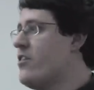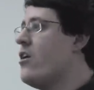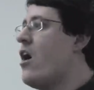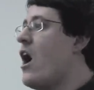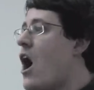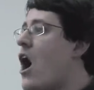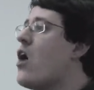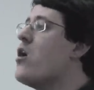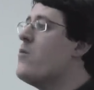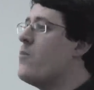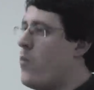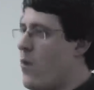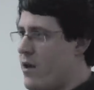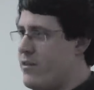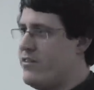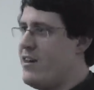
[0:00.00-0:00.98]
I hope
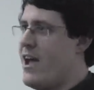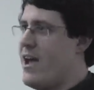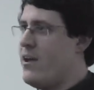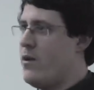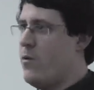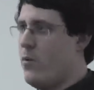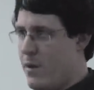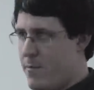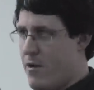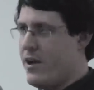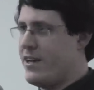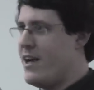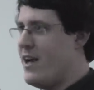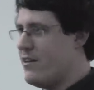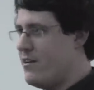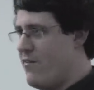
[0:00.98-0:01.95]
one day we
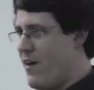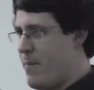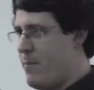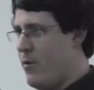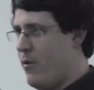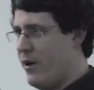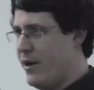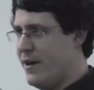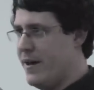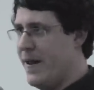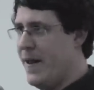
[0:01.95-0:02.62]
might get to that point.